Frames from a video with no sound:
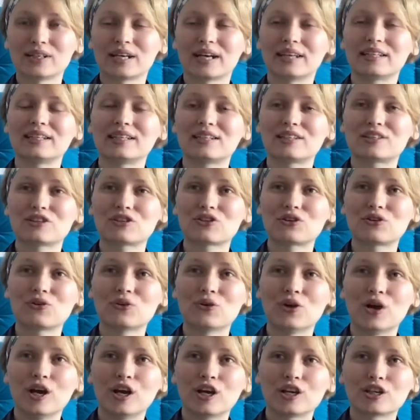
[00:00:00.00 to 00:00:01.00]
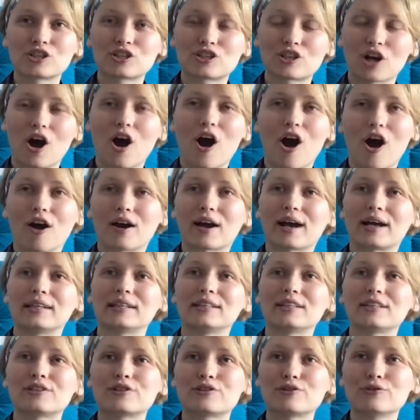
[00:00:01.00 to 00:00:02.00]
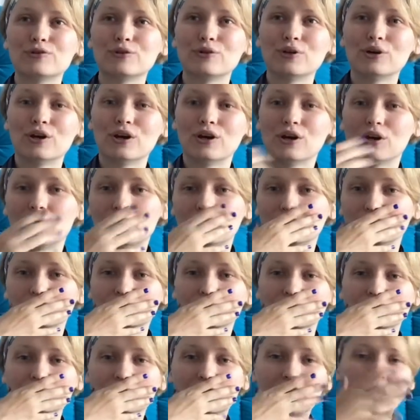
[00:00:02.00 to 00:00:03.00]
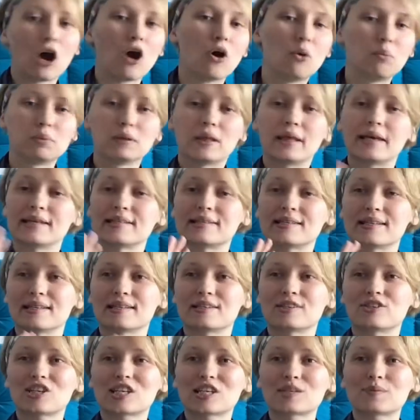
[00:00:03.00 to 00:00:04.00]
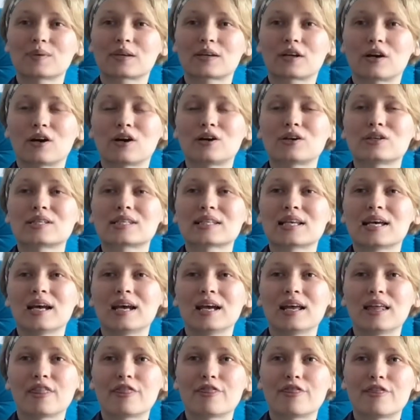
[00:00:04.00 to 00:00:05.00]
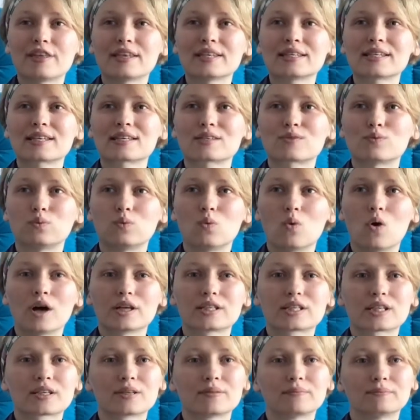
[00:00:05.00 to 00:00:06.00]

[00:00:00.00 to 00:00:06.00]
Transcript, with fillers: I need to talk. I need to mm, go places just because this is what